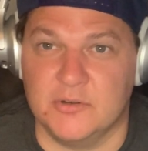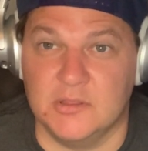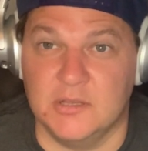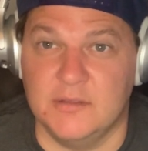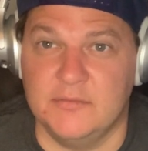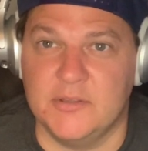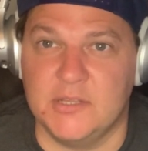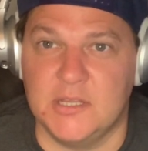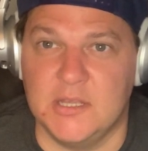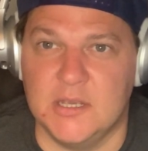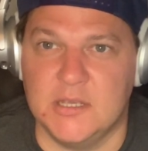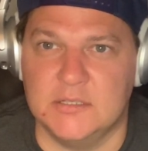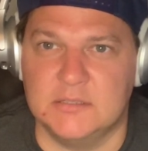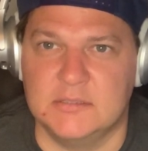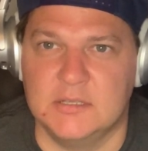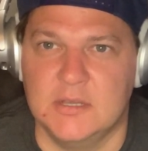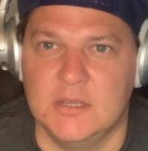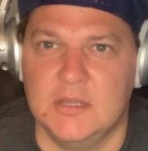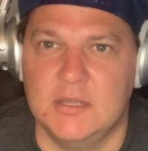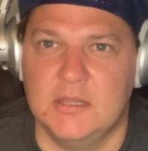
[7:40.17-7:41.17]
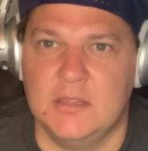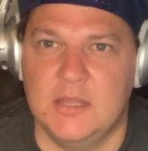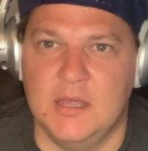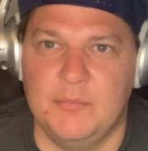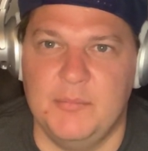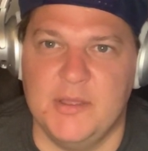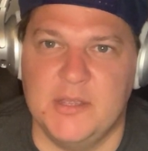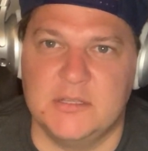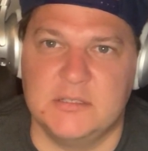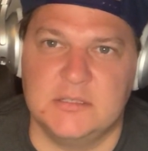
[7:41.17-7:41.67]
a living, yes,
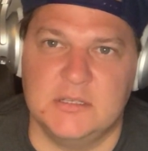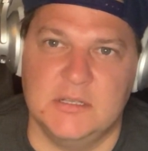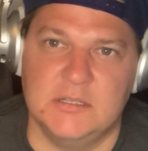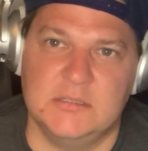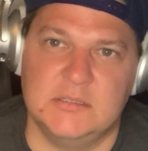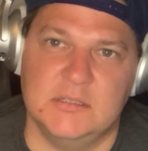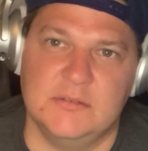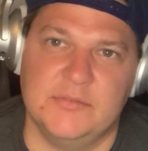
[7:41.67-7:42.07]
that makes sense.